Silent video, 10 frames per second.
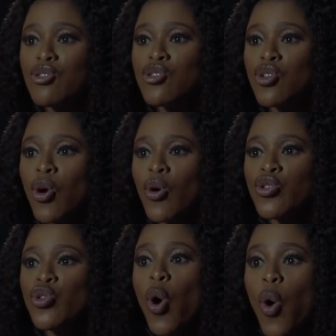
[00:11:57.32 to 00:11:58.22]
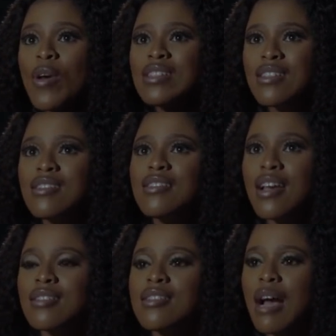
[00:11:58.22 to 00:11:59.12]
So you always need to
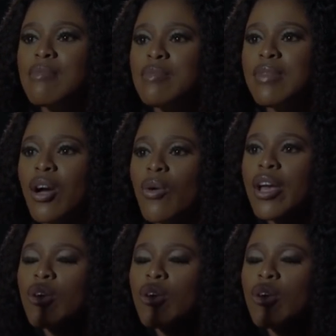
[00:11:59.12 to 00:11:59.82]
take the time to be like, okay,